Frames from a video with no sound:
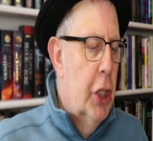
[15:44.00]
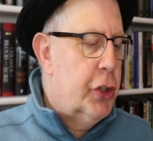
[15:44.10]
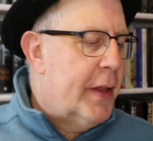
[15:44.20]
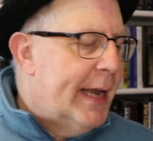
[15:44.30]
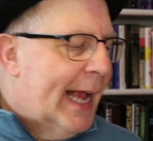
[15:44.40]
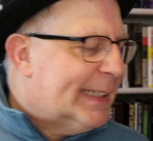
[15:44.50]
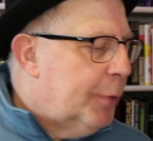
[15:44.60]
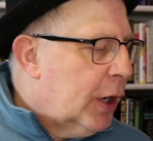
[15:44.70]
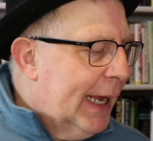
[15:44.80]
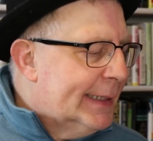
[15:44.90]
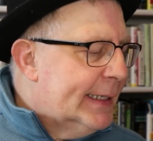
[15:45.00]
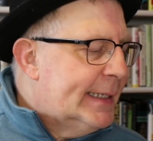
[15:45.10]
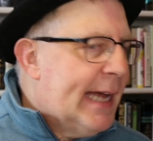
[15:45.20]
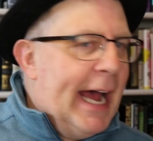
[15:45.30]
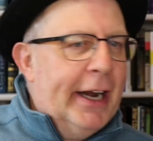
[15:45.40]
So the next book is
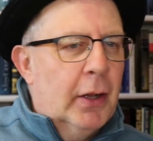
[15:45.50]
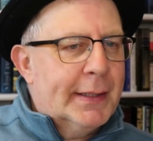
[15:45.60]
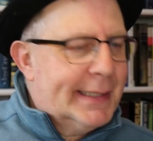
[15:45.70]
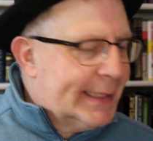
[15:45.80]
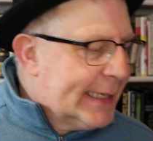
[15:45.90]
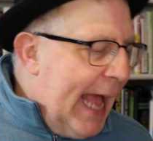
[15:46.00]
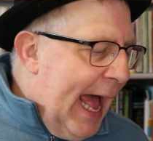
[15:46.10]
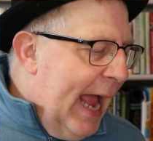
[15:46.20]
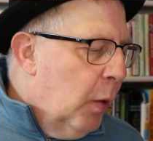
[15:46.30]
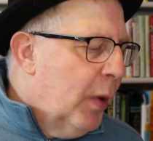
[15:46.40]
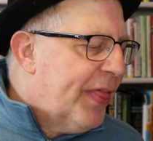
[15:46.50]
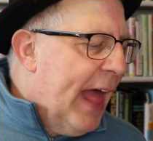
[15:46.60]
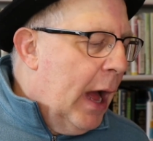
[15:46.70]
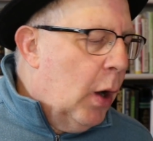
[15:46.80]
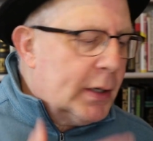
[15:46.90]
entitled Sky
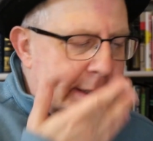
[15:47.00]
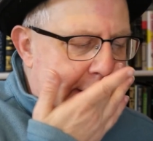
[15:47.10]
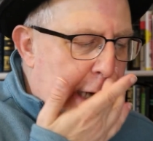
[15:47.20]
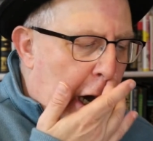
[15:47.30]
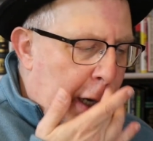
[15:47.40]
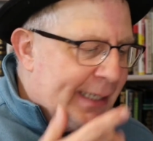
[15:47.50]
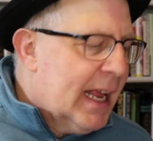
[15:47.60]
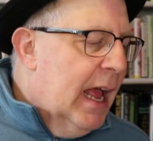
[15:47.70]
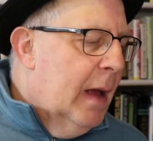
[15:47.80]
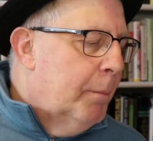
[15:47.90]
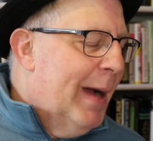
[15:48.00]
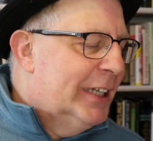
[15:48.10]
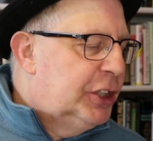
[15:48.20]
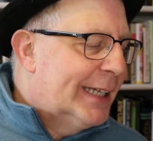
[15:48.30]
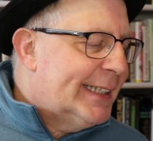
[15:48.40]
Without Stars by
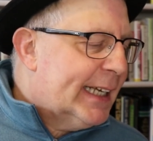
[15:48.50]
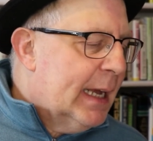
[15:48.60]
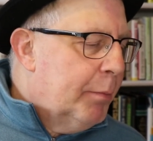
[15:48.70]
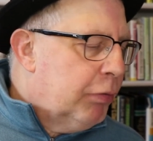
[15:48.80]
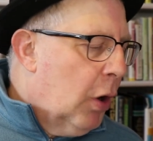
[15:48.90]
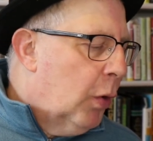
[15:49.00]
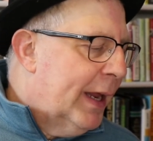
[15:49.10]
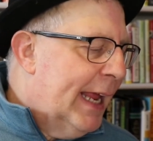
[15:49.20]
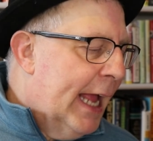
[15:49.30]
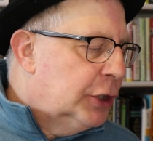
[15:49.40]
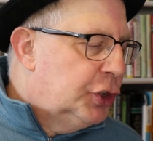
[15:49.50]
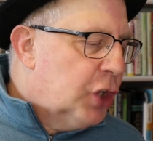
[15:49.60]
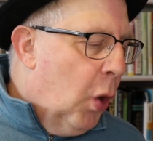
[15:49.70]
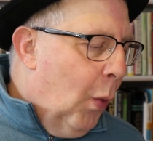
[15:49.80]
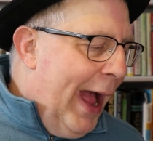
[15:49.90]
Jessica Brody and
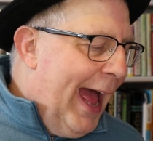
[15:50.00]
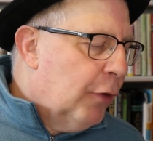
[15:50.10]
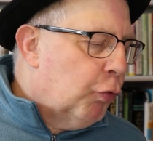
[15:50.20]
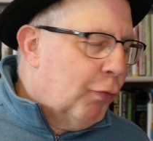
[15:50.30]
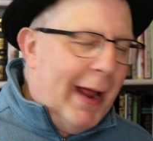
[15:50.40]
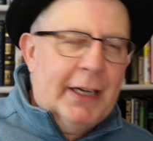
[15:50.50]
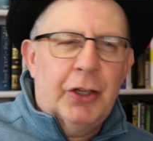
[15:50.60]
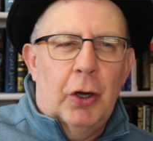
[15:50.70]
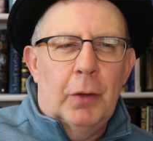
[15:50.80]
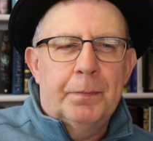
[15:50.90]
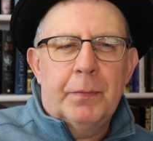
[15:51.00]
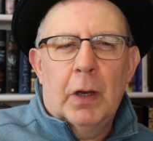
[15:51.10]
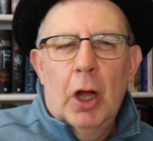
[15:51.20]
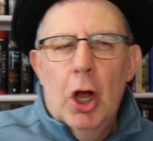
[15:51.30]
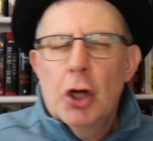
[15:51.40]
Joanne Rendell.
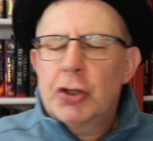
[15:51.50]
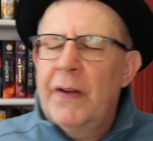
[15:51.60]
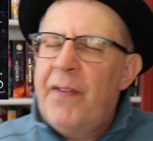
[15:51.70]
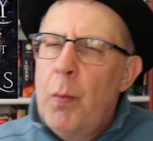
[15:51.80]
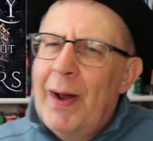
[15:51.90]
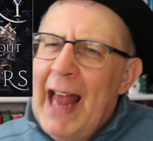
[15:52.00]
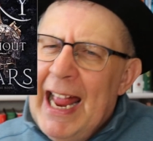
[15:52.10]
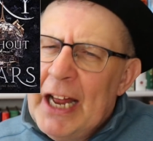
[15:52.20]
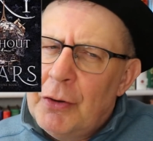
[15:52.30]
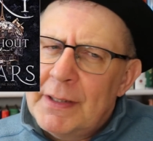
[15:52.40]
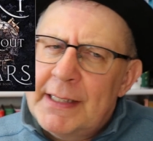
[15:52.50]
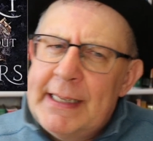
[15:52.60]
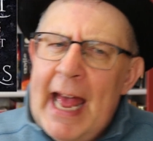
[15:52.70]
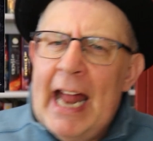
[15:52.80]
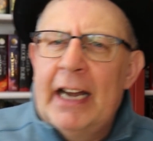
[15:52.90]
So from what I
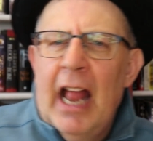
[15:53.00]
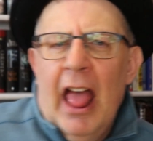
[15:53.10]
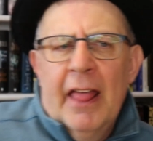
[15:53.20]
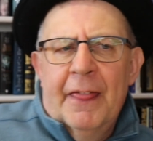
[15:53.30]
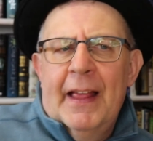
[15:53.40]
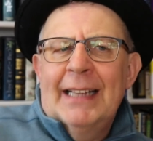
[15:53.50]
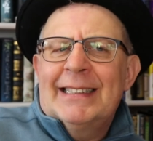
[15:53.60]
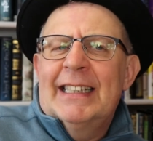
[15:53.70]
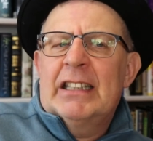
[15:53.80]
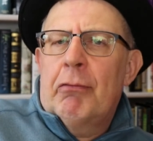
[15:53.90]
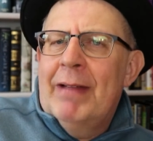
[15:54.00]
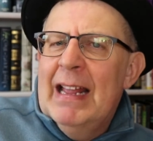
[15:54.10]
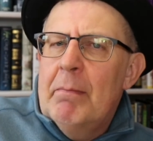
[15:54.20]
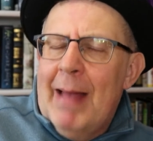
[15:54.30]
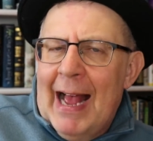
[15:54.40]
understand, this is a
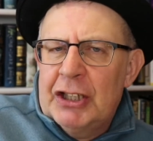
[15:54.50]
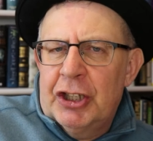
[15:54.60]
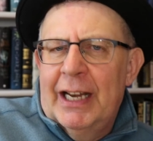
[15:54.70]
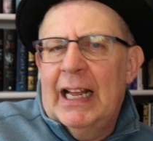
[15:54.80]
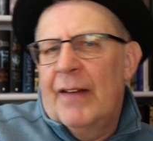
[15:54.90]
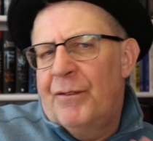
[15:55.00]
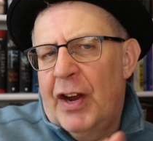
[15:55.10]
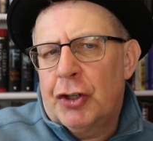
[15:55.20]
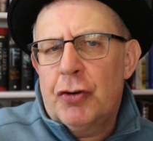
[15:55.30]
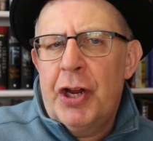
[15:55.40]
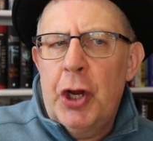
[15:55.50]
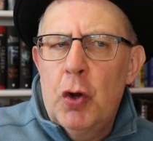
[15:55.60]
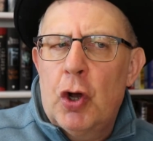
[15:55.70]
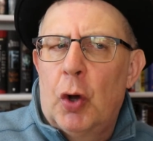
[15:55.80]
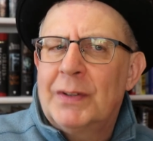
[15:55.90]
reimagining of Victor
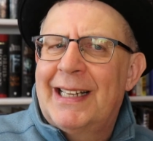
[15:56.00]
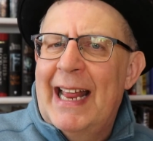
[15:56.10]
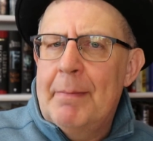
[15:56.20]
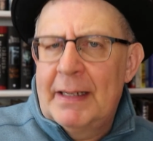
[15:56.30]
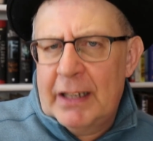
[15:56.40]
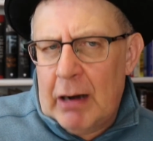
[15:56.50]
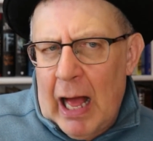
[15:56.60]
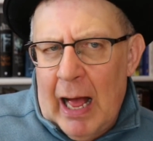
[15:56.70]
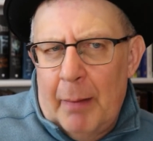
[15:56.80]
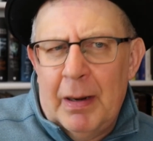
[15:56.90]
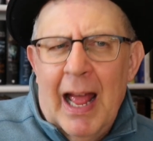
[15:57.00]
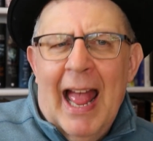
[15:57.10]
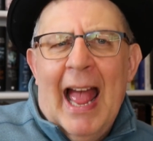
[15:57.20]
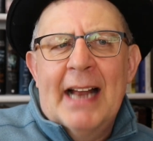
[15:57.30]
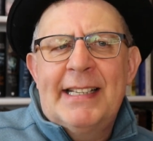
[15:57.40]
Hugo's Les Miserables
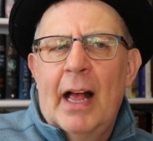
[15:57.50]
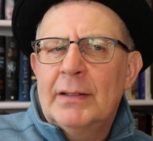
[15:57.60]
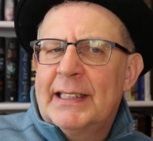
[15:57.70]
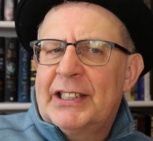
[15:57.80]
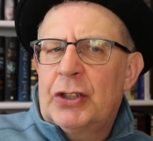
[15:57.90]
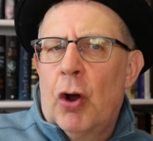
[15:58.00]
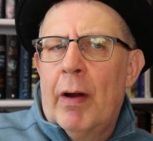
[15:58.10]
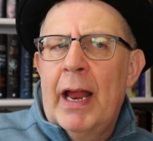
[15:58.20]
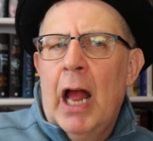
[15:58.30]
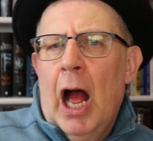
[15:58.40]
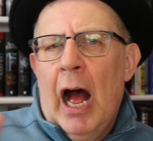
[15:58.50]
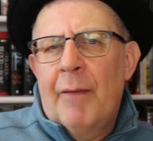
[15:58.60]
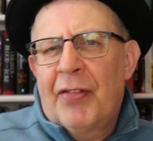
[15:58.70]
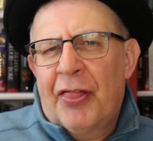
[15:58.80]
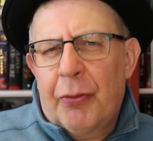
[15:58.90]
and tells the story
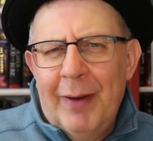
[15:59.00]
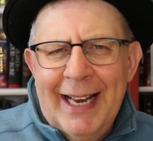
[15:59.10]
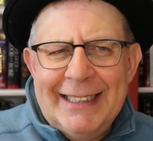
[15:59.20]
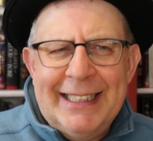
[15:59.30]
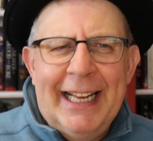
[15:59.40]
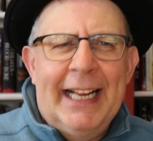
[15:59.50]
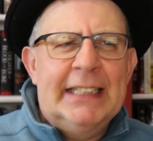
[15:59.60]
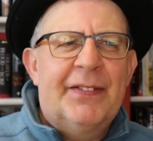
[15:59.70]
of three teens